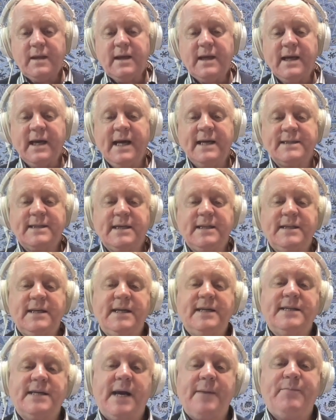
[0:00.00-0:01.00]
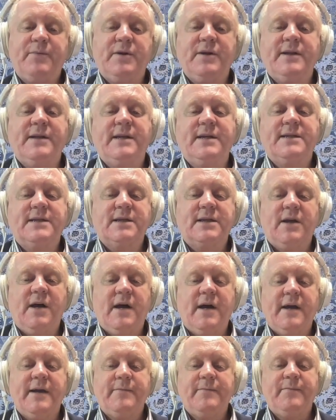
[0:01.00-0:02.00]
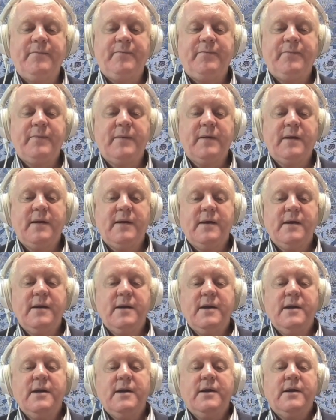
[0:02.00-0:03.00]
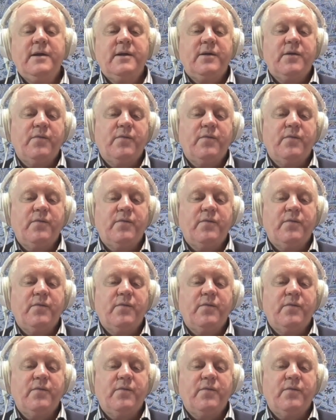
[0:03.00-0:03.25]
as in the example in this slide. The